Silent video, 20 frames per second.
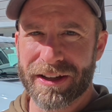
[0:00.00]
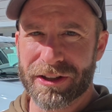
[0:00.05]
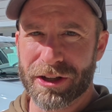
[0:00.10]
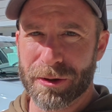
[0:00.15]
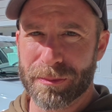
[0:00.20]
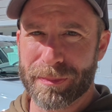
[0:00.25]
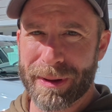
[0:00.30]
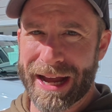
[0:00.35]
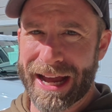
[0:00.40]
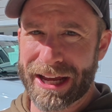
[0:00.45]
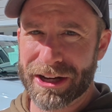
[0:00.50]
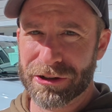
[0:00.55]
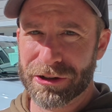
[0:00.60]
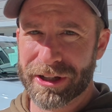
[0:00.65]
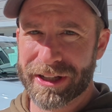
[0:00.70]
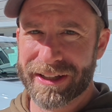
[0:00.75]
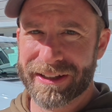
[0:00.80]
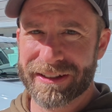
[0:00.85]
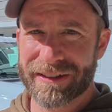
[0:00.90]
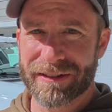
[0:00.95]
your
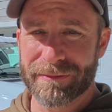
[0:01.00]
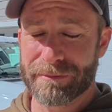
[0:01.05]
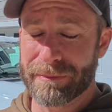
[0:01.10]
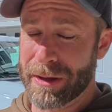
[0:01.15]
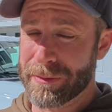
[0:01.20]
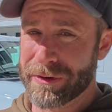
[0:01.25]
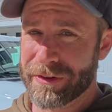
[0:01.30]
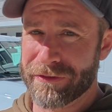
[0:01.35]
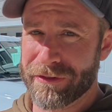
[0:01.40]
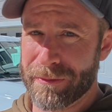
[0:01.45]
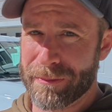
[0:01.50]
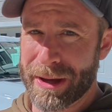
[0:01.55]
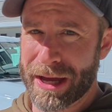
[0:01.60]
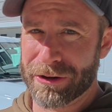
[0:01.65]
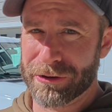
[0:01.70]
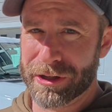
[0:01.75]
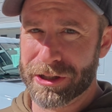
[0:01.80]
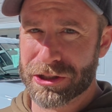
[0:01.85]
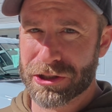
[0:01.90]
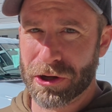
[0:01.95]
battery, maybe even
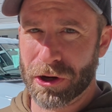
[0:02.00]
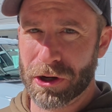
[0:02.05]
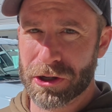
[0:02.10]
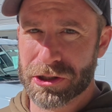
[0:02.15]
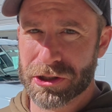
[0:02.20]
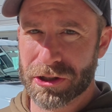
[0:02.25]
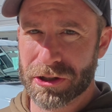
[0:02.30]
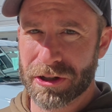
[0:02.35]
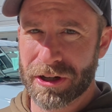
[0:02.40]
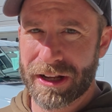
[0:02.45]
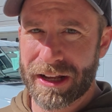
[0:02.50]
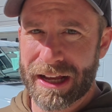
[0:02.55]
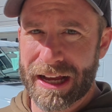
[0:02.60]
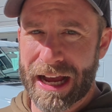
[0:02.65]
battery charger.